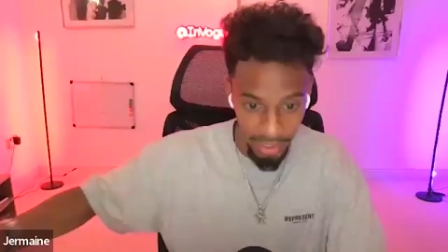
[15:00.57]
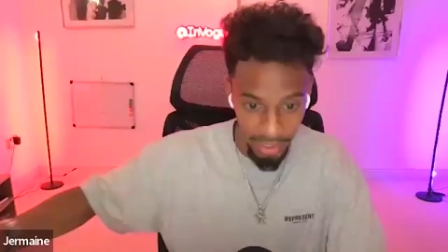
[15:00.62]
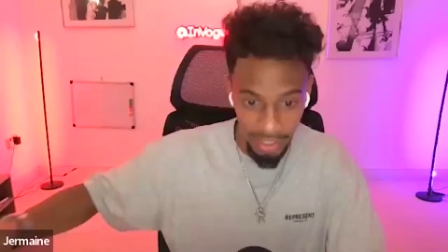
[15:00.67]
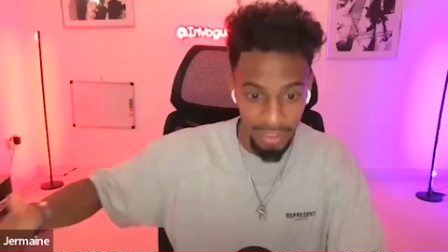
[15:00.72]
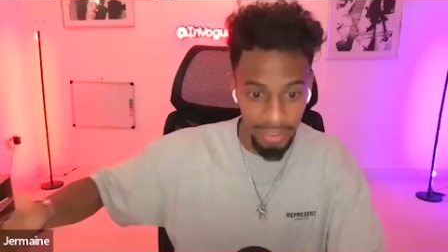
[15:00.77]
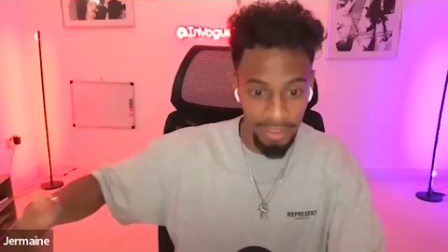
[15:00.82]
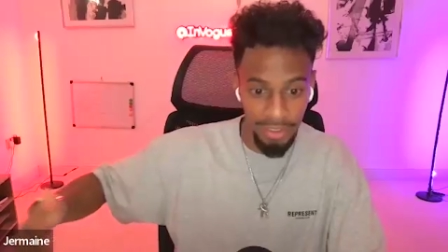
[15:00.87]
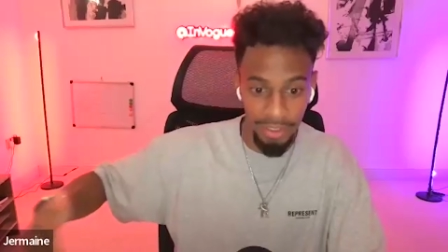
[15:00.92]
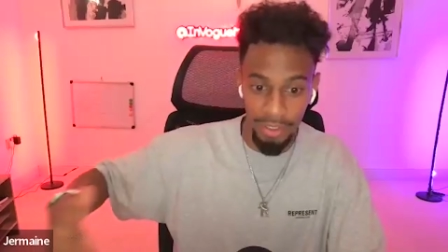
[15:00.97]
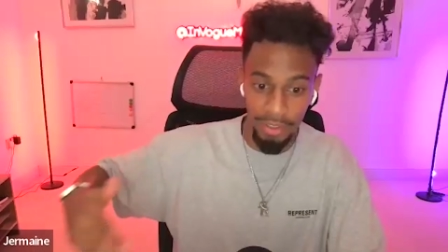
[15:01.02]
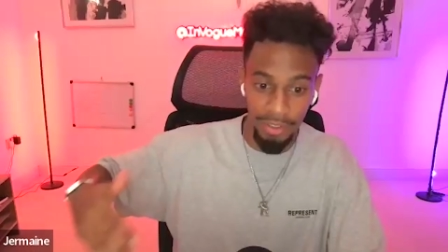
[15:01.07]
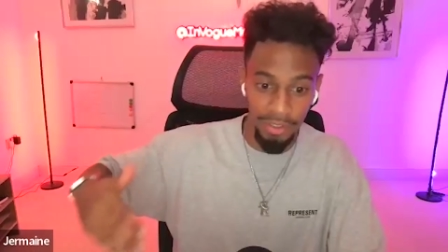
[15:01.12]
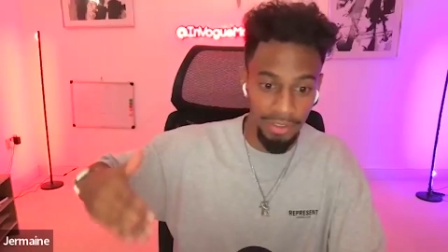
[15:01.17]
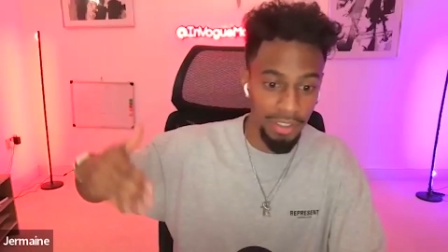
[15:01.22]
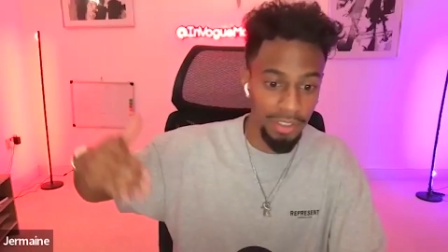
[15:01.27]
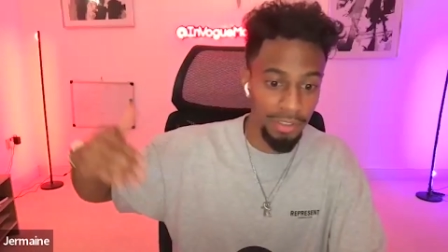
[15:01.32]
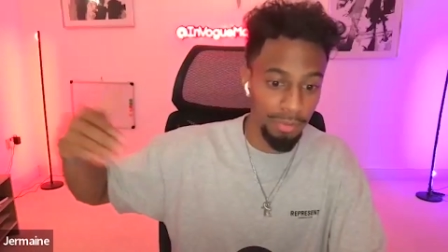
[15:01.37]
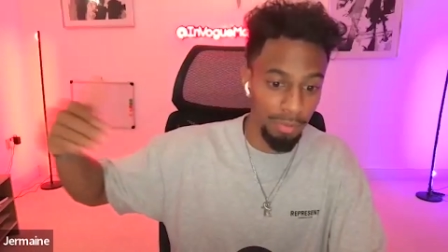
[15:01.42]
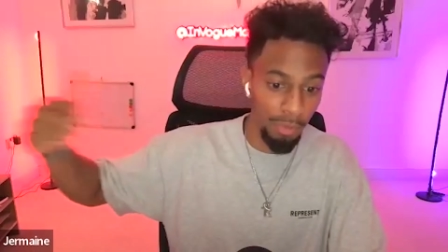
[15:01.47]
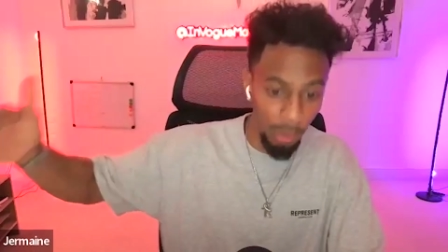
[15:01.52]
like,
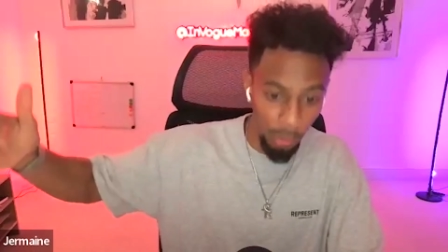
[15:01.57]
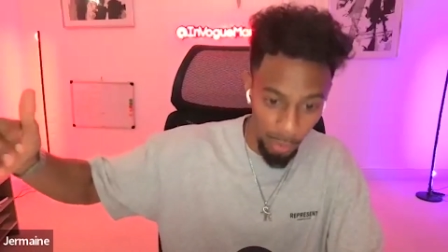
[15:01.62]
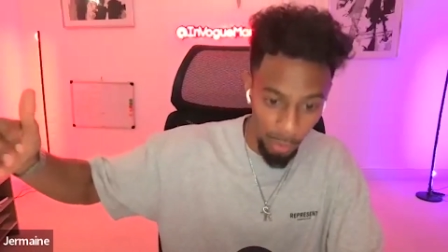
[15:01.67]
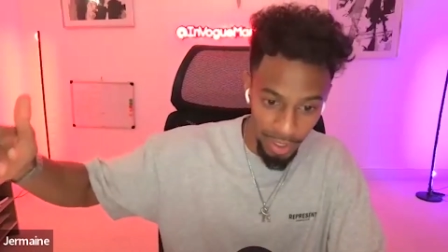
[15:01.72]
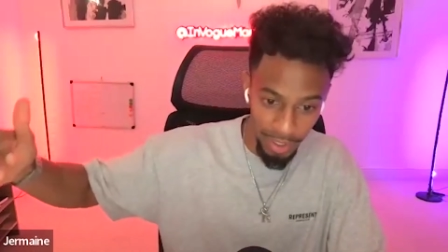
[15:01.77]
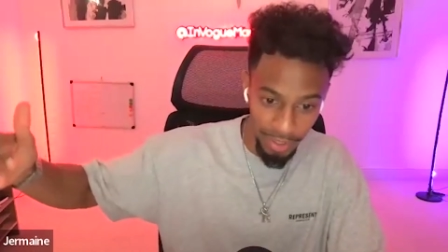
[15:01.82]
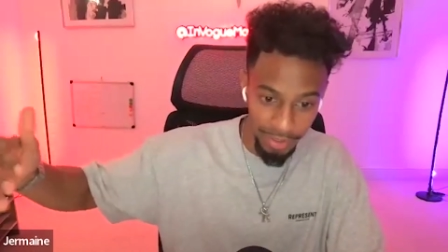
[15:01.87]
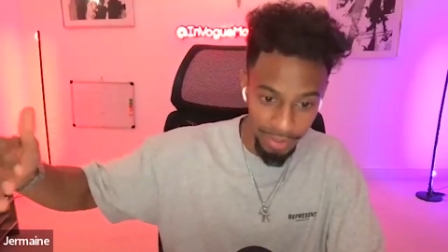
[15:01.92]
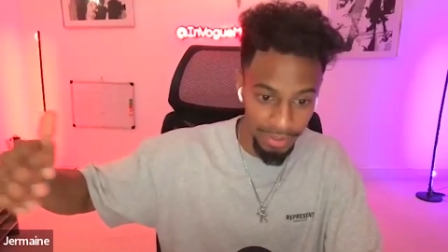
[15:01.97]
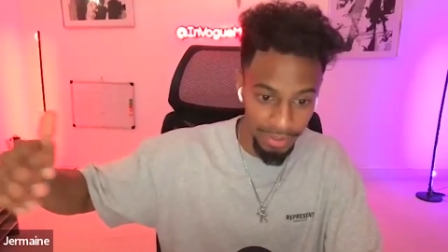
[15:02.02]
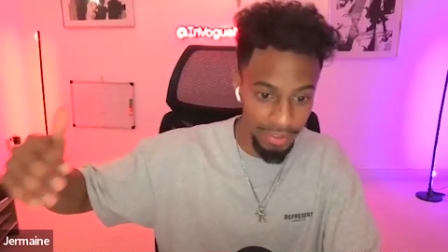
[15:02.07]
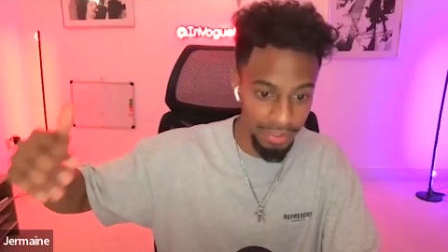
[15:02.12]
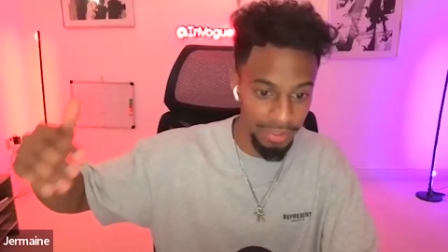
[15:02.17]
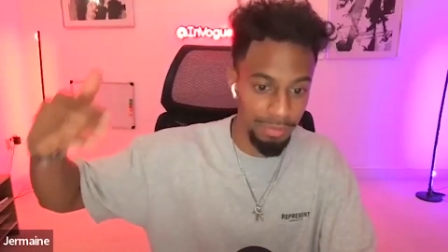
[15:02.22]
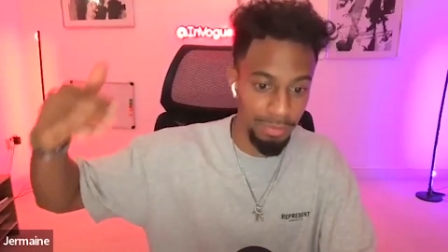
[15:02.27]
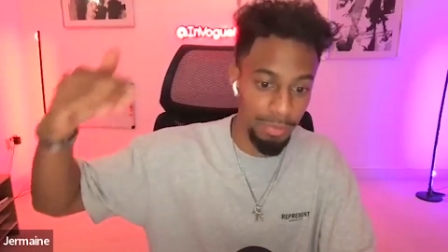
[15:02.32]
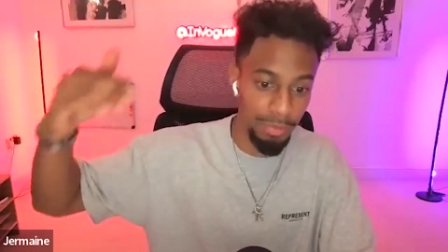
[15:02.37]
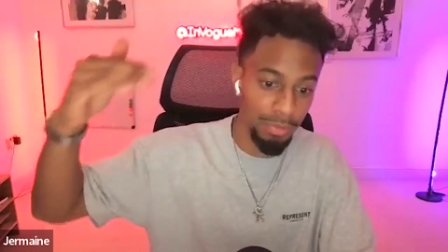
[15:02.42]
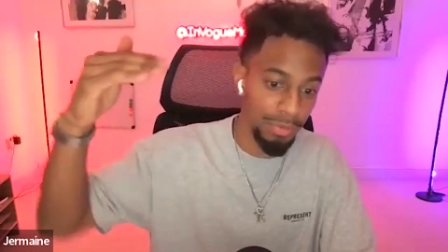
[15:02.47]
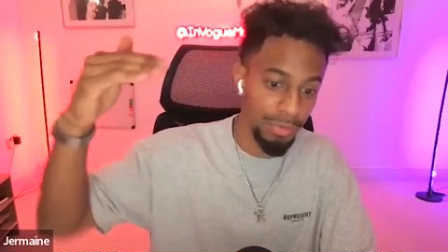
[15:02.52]
this ROAS
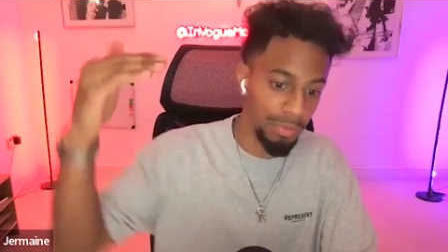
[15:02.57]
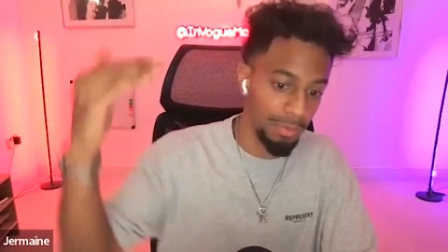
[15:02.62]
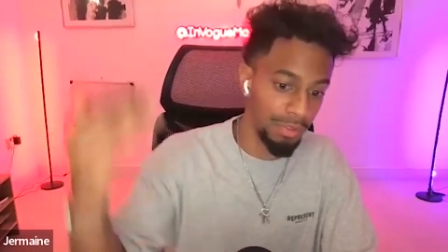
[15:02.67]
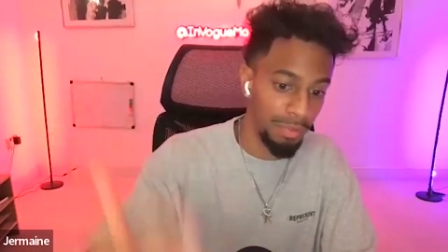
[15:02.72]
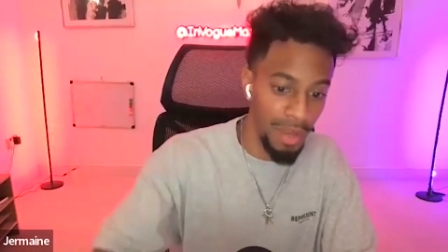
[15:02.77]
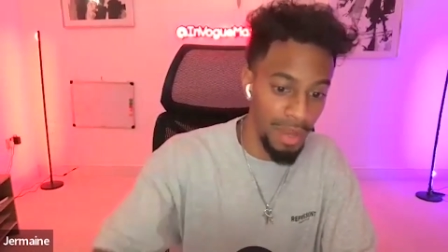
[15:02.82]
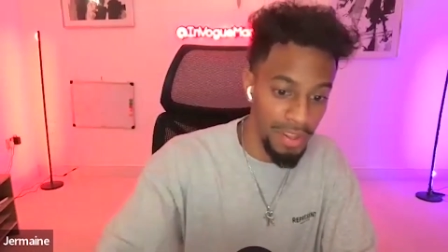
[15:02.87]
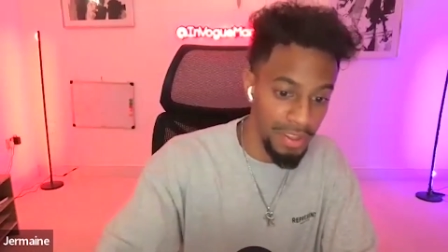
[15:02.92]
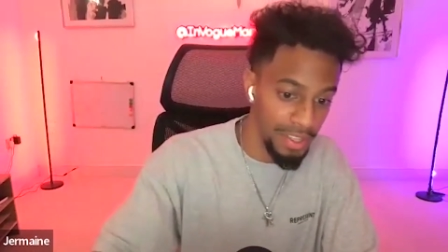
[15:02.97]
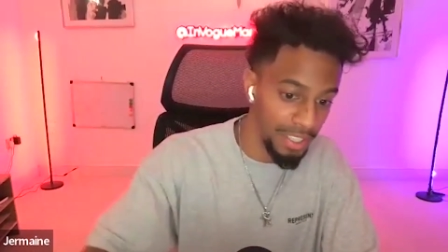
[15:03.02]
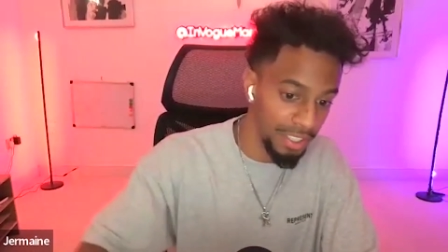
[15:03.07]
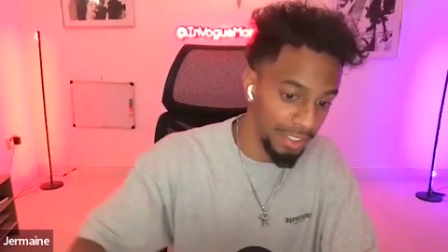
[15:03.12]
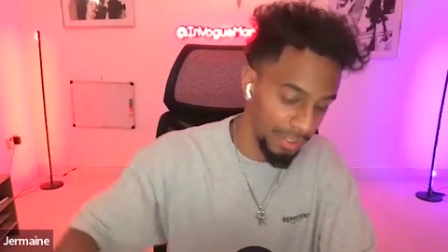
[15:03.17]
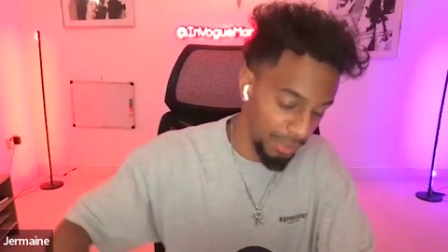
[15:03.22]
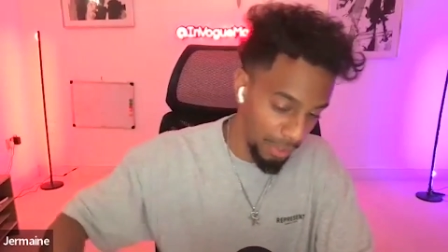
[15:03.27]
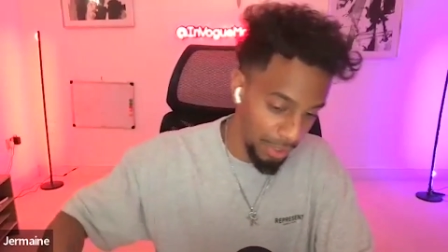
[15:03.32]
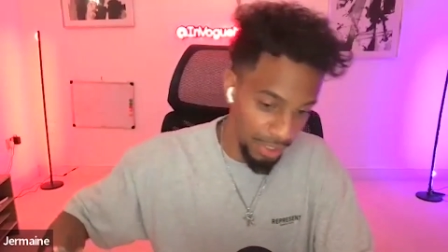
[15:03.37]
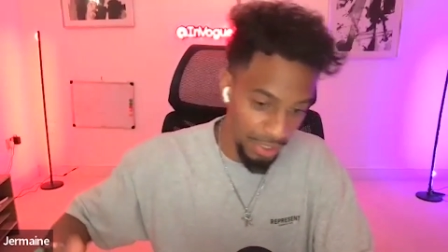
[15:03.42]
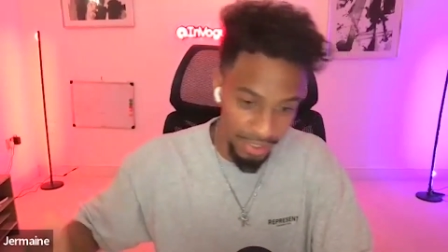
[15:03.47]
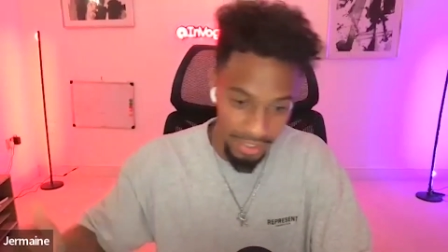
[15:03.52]
and spent this,
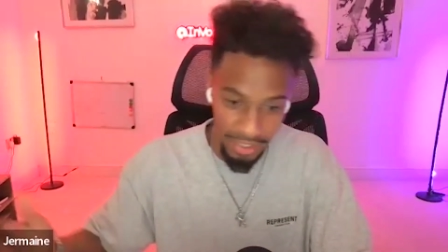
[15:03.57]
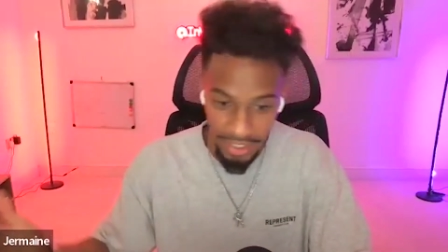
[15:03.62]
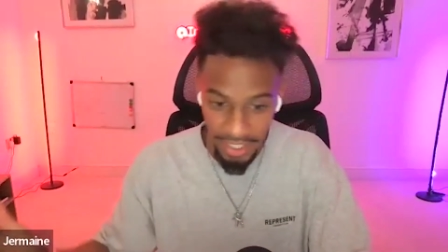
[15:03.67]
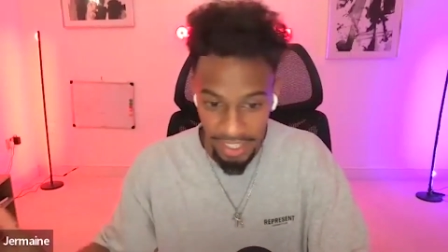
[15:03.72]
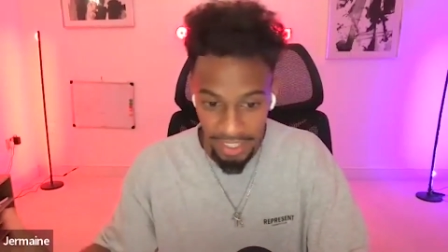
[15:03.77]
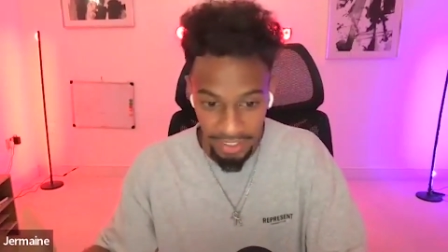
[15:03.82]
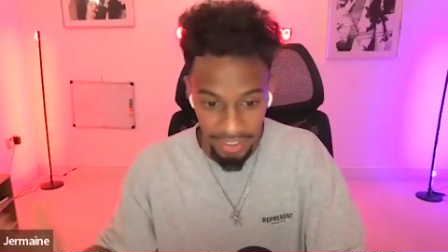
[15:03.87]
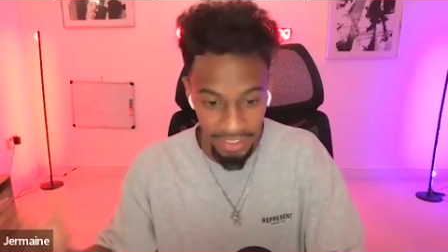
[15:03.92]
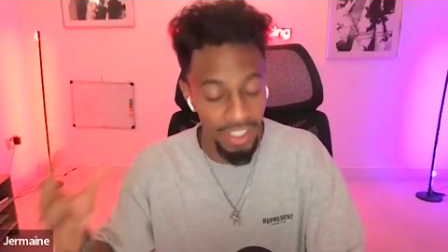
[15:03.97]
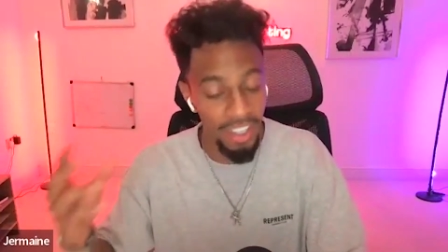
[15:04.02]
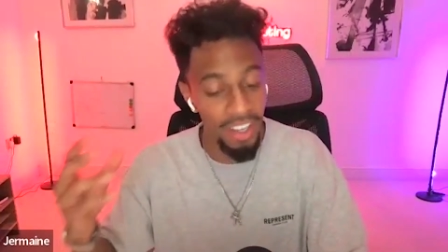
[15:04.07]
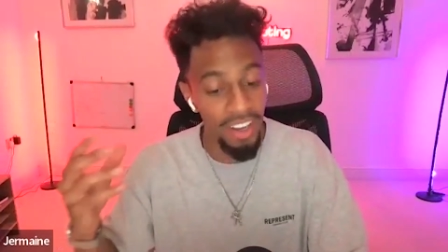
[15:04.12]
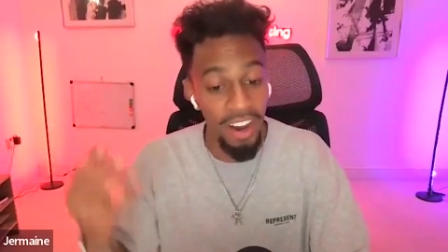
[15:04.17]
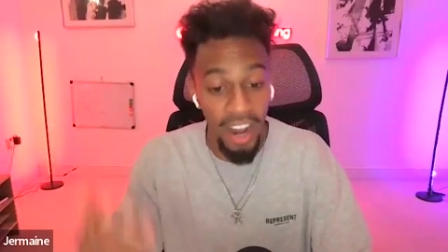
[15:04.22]
turned it to this,